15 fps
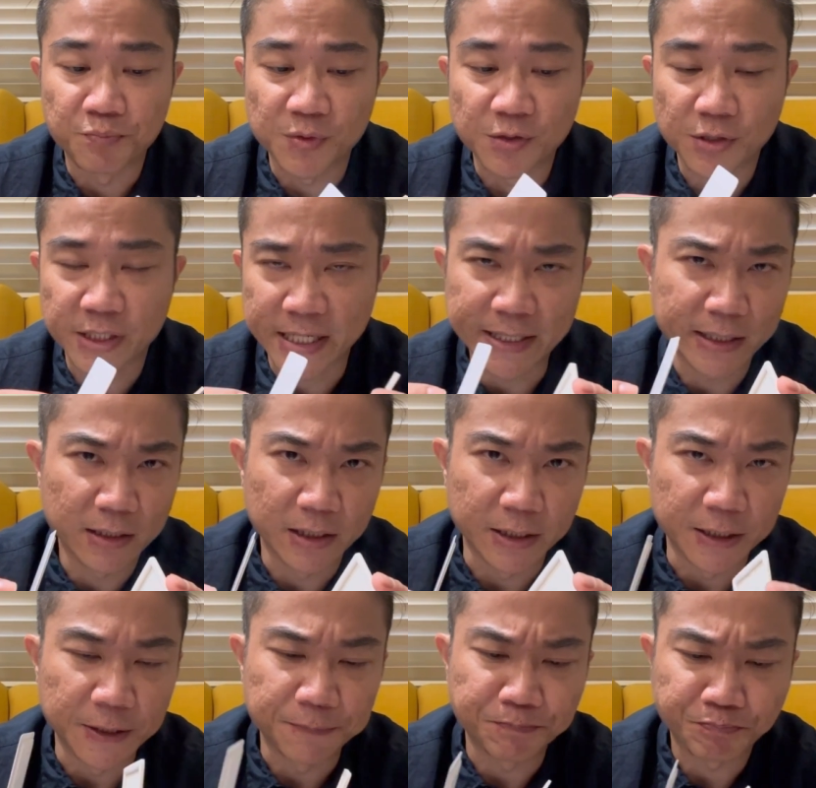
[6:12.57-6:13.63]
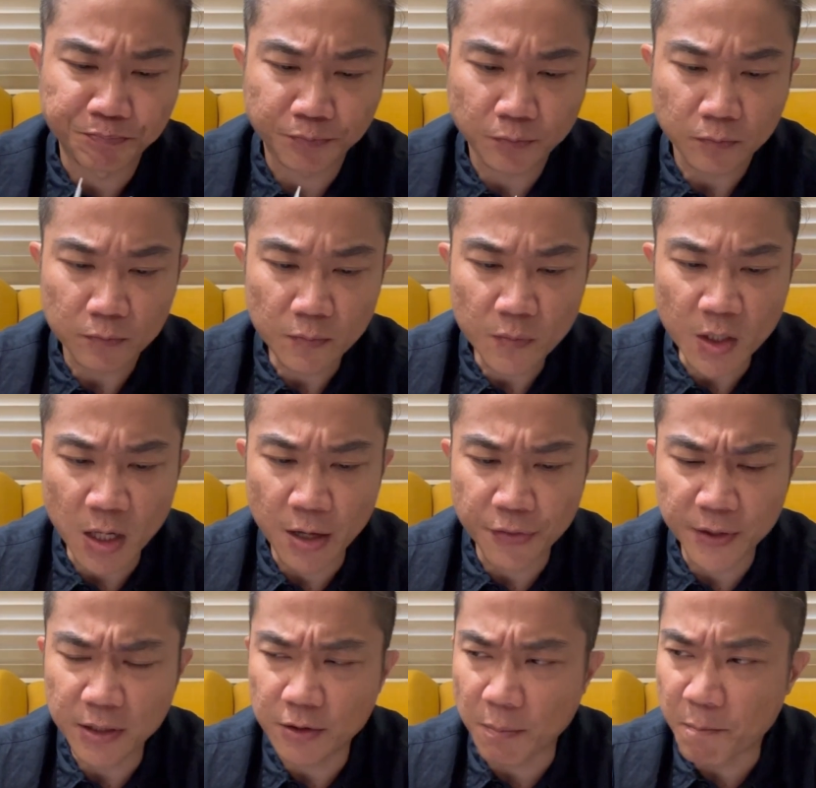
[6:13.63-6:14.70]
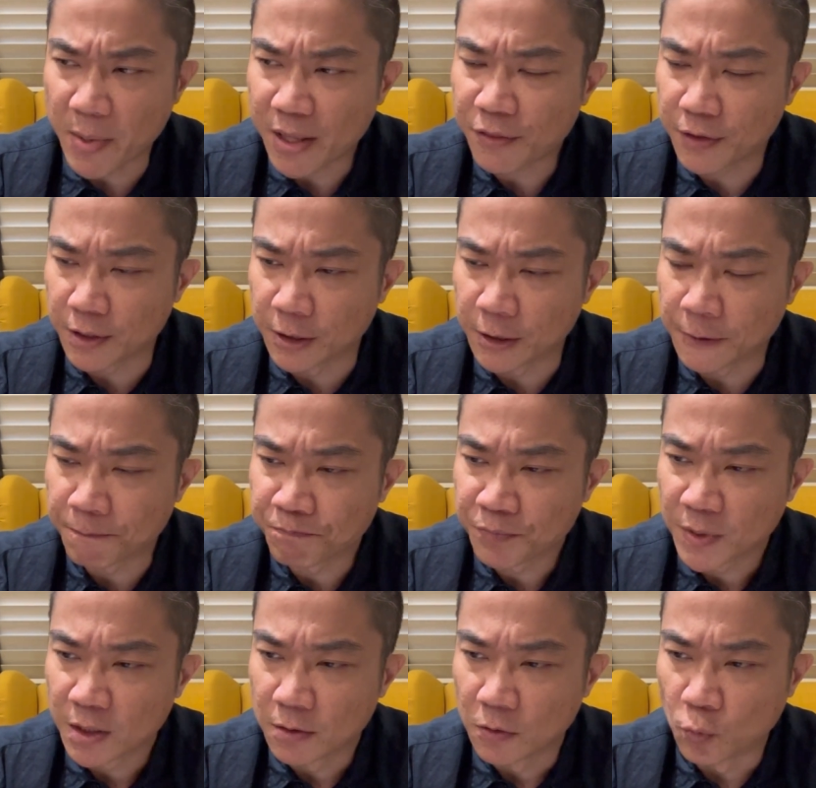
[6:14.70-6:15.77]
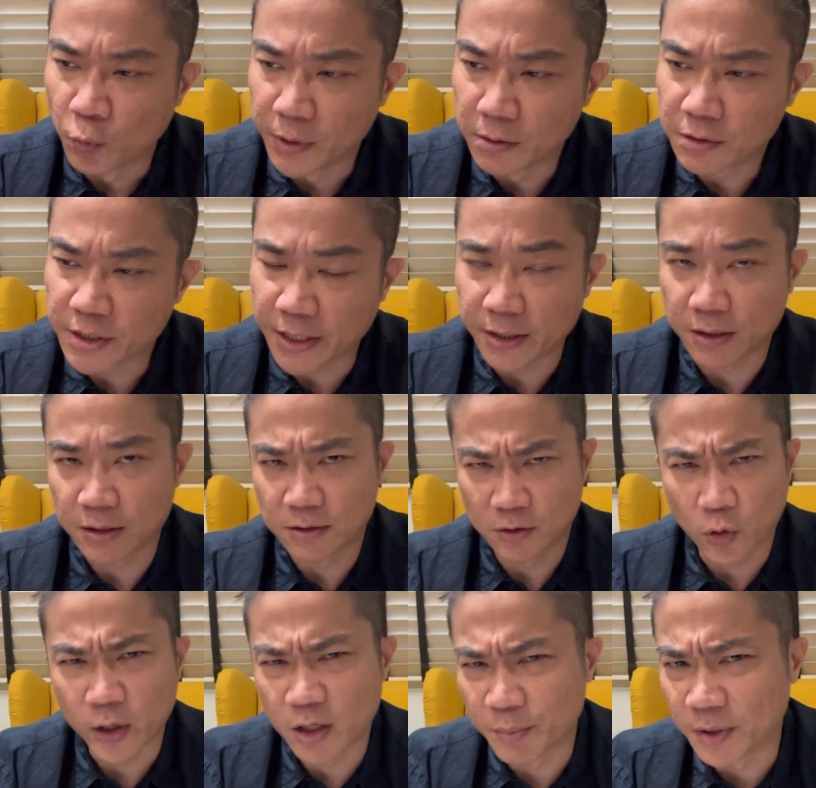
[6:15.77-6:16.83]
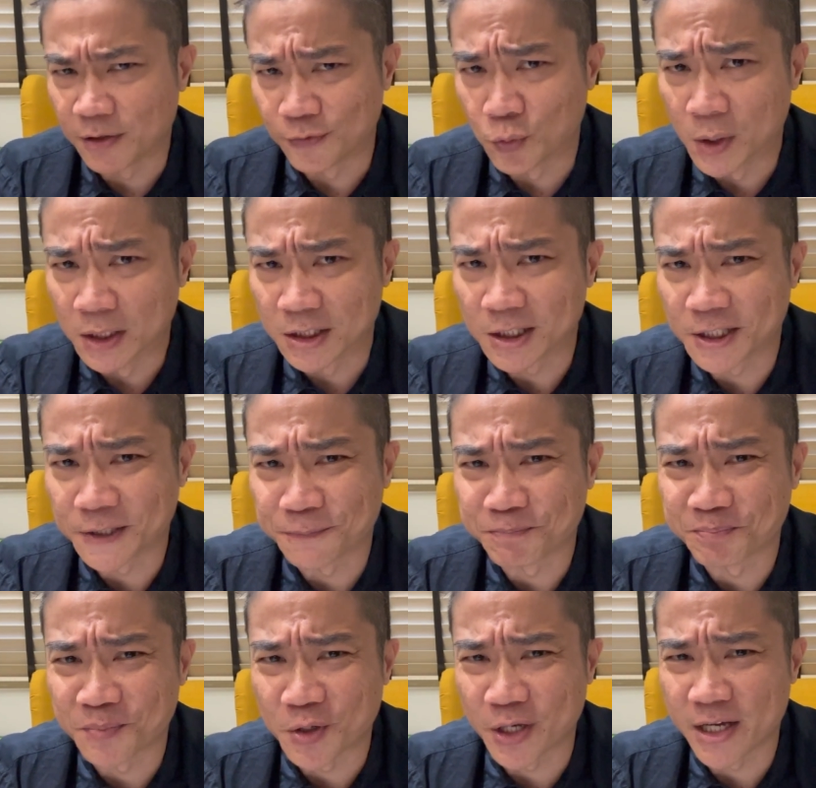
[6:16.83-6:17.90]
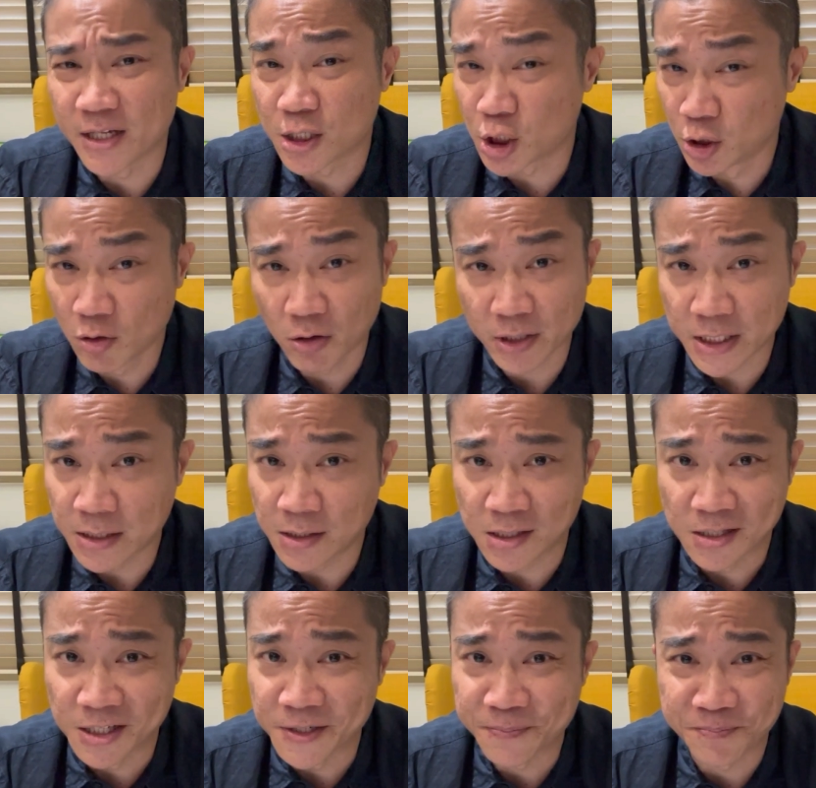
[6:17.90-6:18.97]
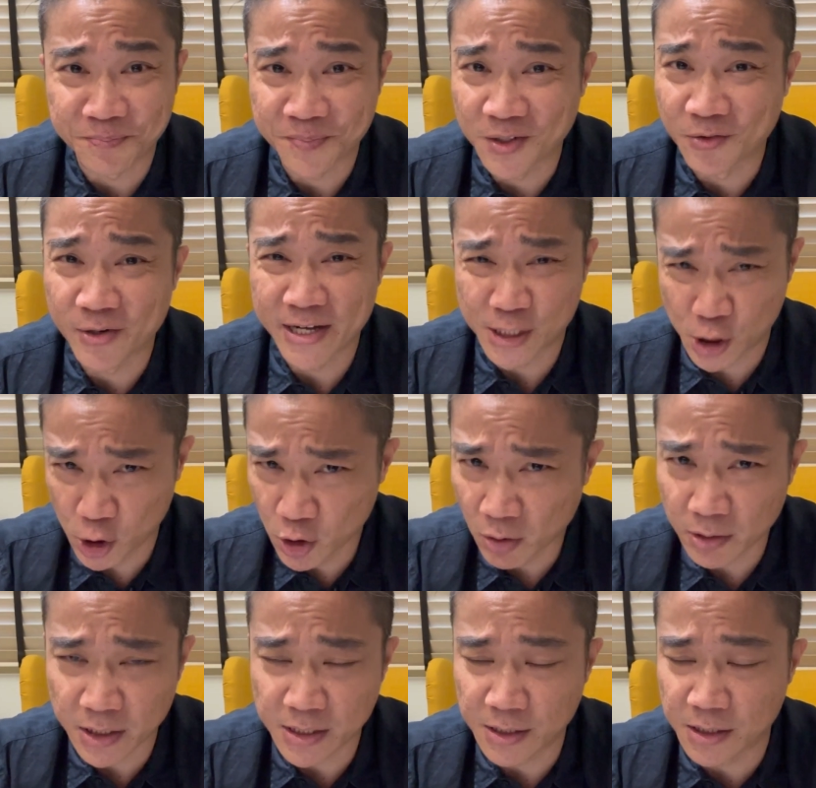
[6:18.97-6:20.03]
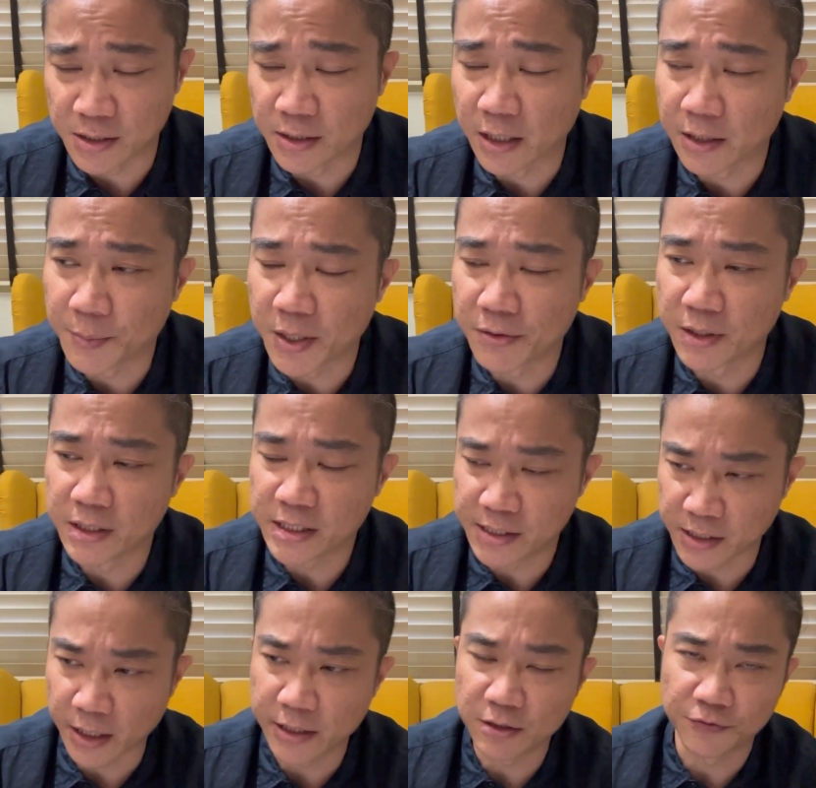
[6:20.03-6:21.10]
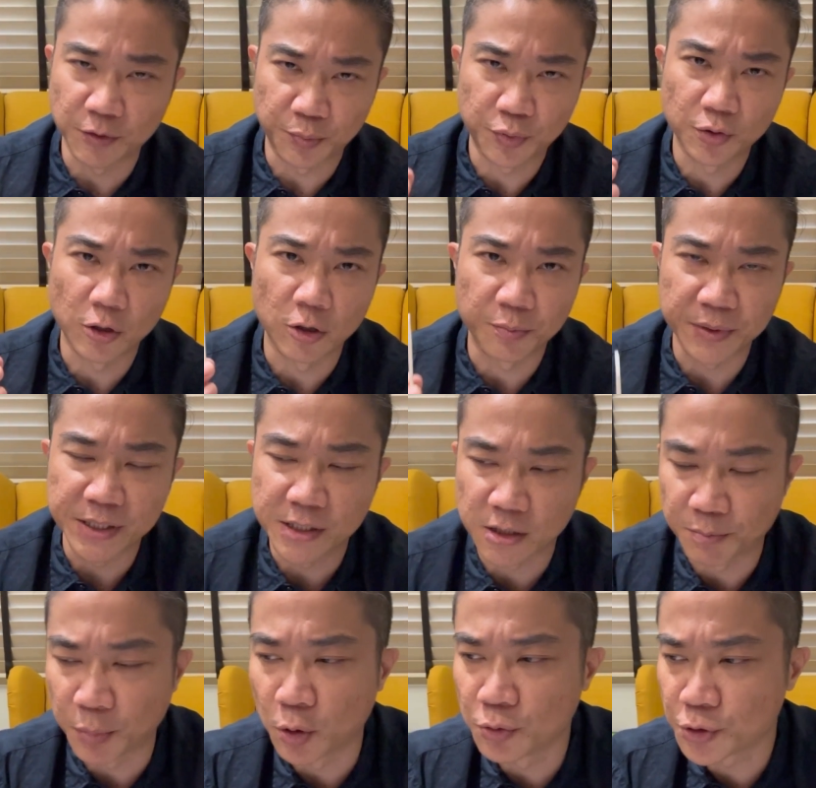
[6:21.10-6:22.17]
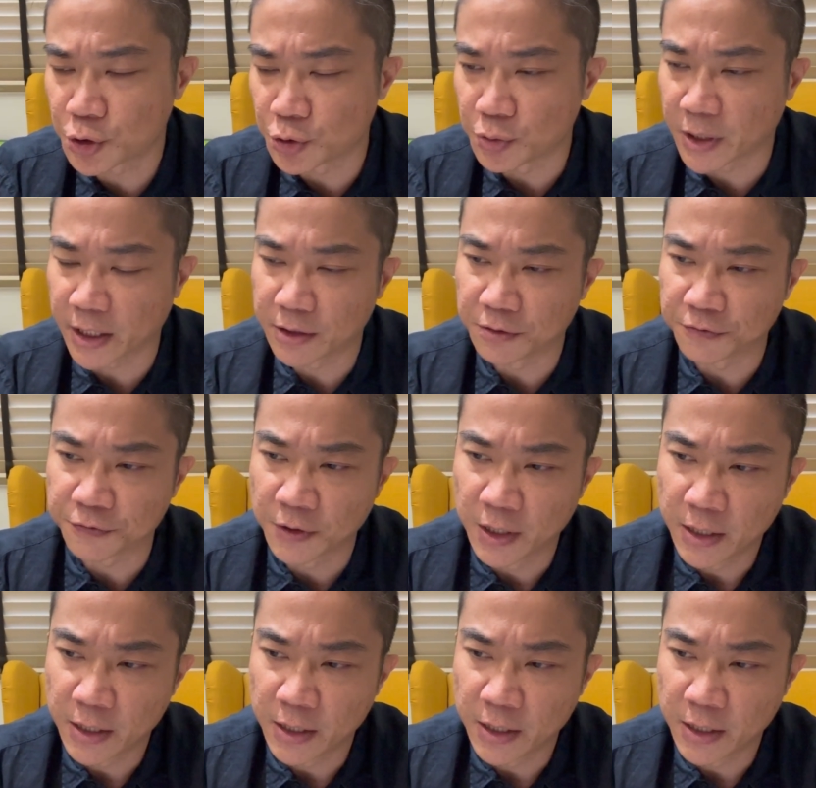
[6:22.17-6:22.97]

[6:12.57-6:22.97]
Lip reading: Secondly, I think the method will take quite a bit of work. Okay, it's not easy. All right, it's not easy. I mean, the design of the prop is supposed to kind of